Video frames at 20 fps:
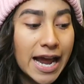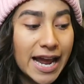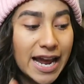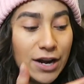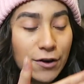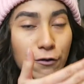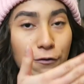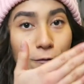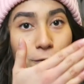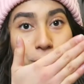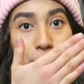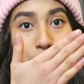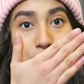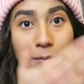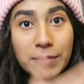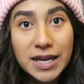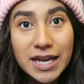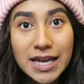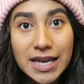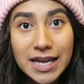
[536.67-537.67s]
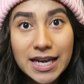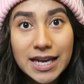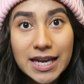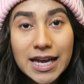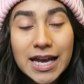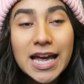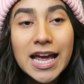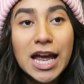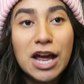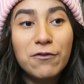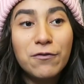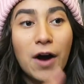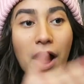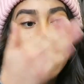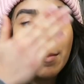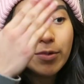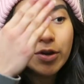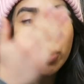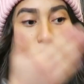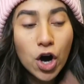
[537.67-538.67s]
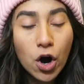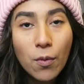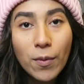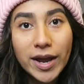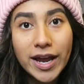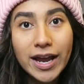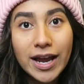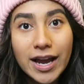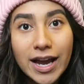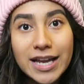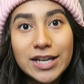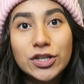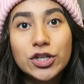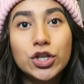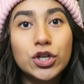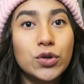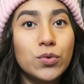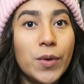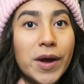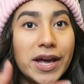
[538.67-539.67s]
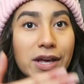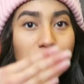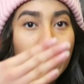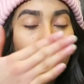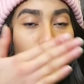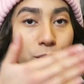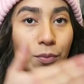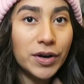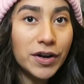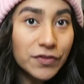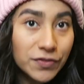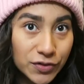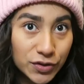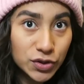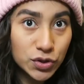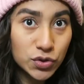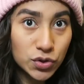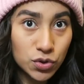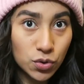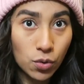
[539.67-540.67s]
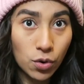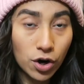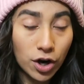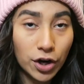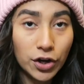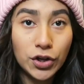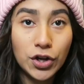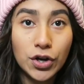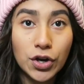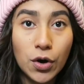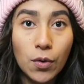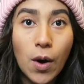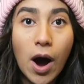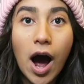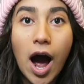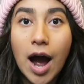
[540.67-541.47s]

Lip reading: And for me, if I'm going into a thrift store, you know,